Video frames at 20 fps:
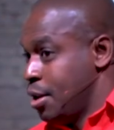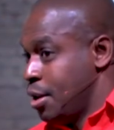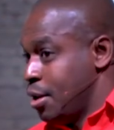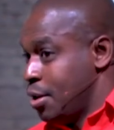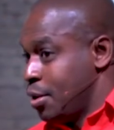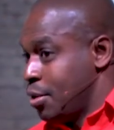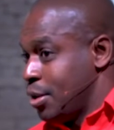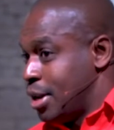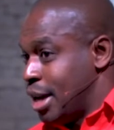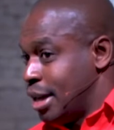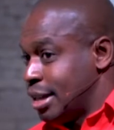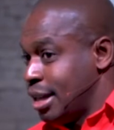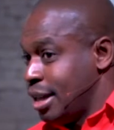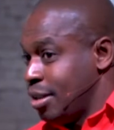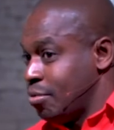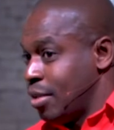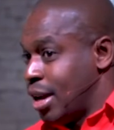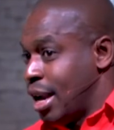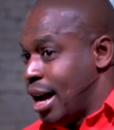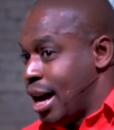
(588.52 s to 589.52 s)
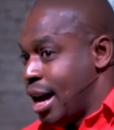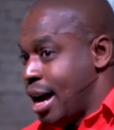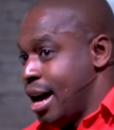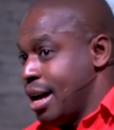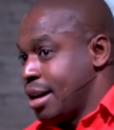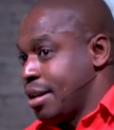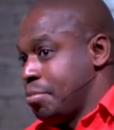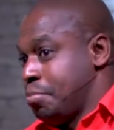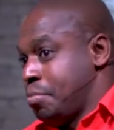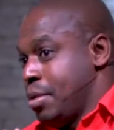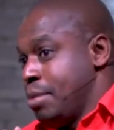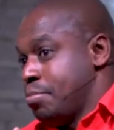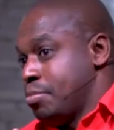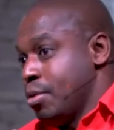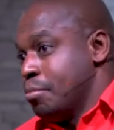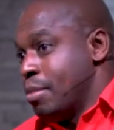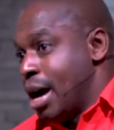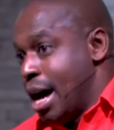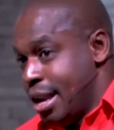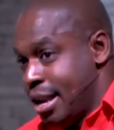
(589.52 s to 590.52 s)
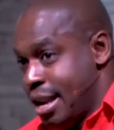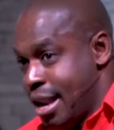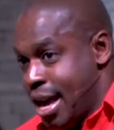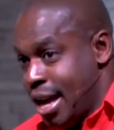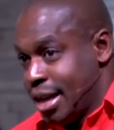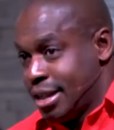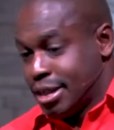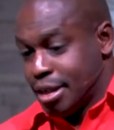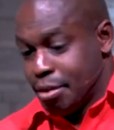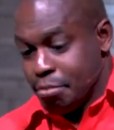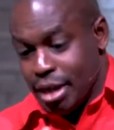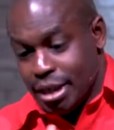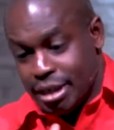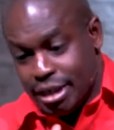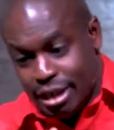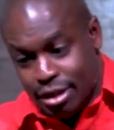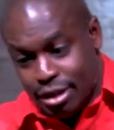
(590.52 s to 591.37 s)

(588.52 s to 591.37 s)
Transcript: who doesn't even hug people by nature, but she